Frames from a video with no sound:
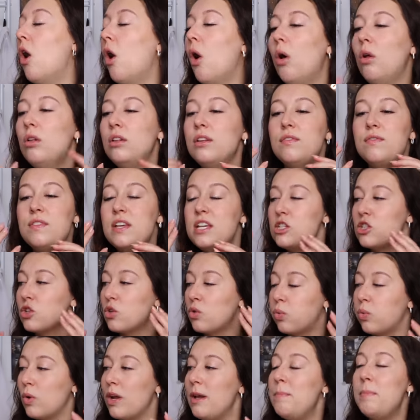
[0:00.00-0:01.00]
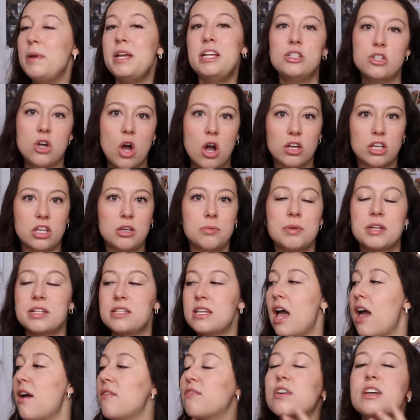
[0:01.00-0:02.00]
all of these creepy documents,
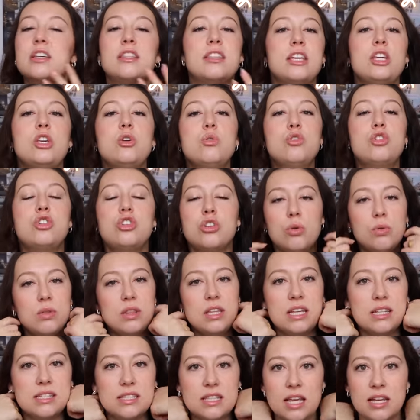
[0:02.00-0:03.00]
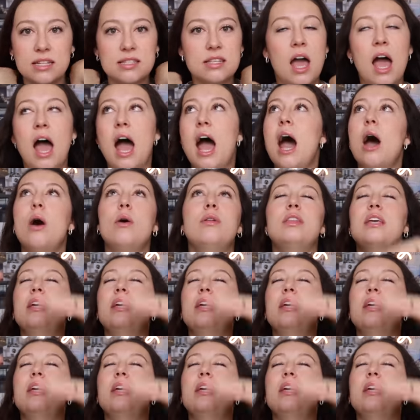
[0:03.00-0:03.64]
everything. You showed these things. How,